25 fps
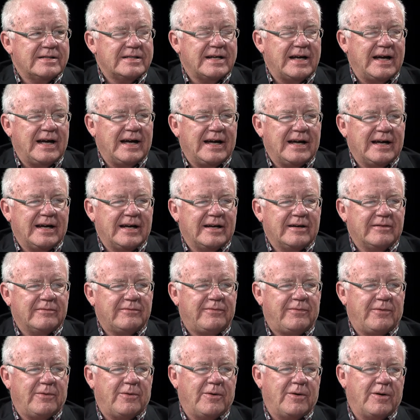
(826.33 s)
uh,
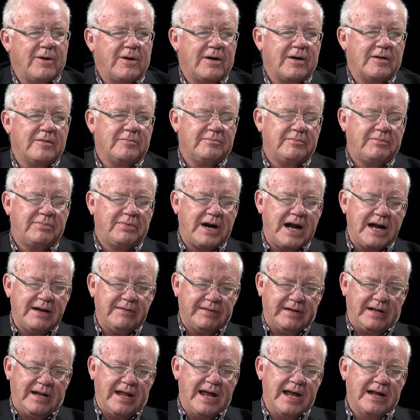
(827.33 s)
for
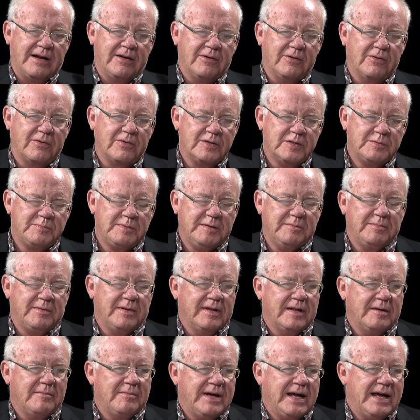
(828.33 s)
private landowners, people
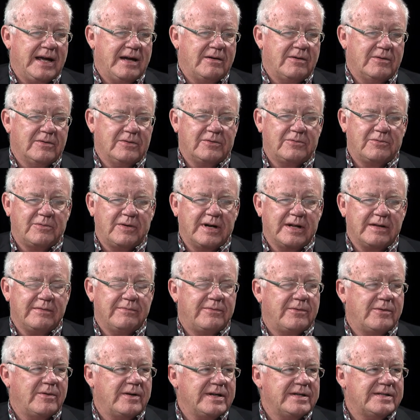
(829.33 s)
that may own twenty,
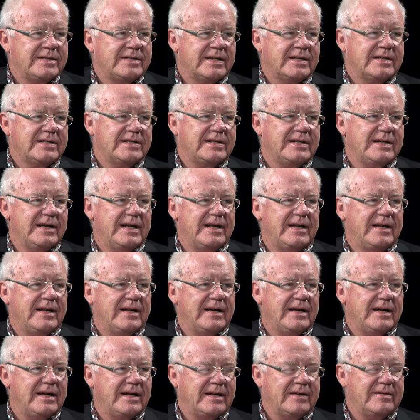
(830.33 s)
forty, sixty, eighty,
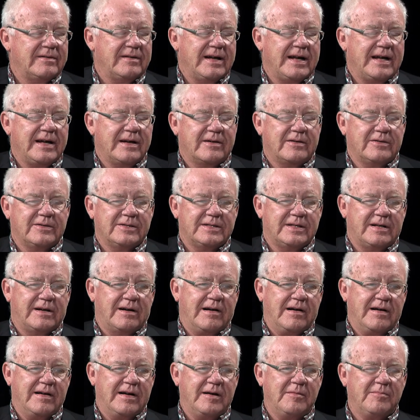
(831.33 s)
one hundred acres. There
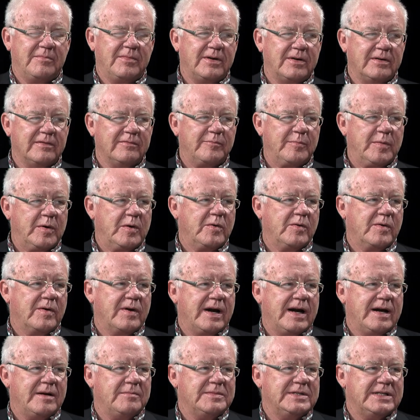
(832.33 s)
are a number of
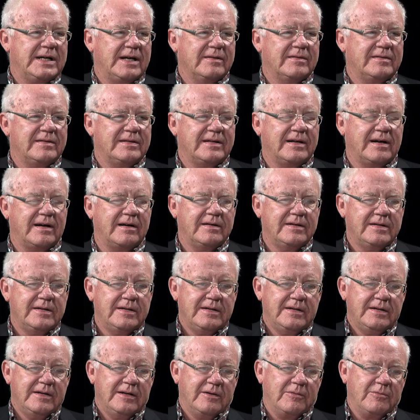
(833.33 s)
programs out there.
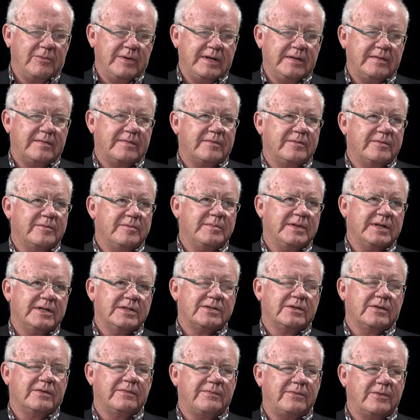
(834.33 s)
We, through
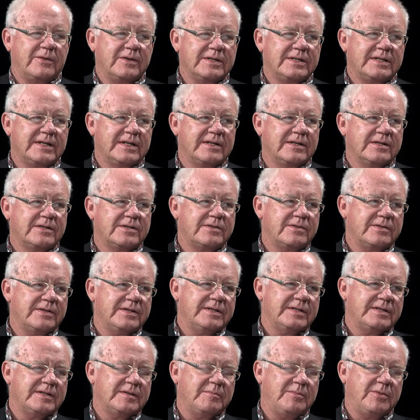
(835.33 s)
Minnesota Forest
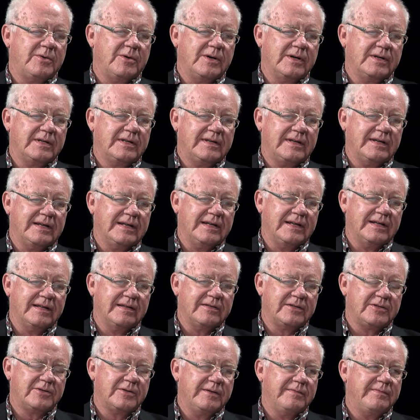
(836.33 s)
Industries, support uh, the
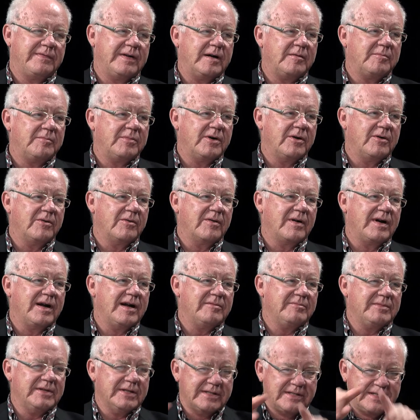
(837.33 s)
tree farm
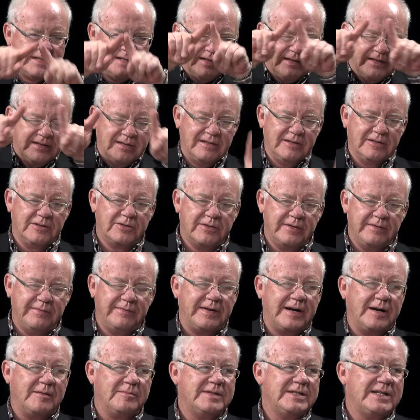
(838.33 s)
program. You'll see the little tree
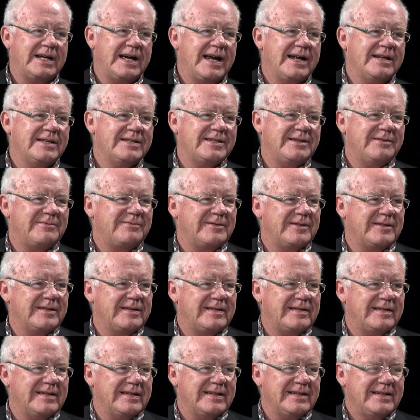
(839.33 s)
farm signs,
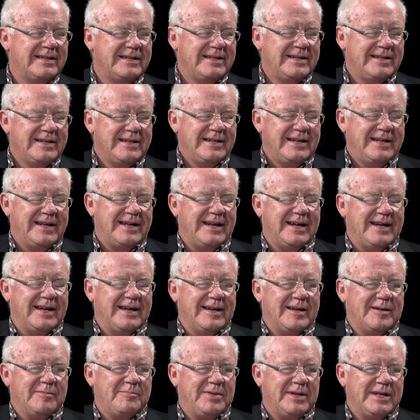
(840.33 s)
different uh, mm-hmm.
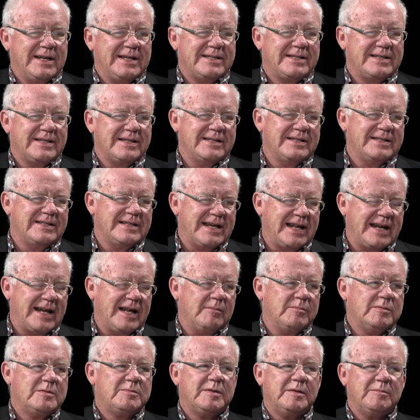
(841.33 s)
uh, places. That
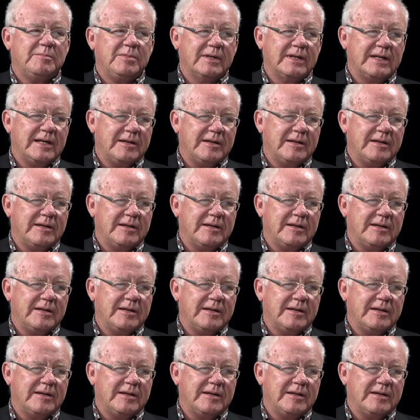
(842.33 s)
helps people get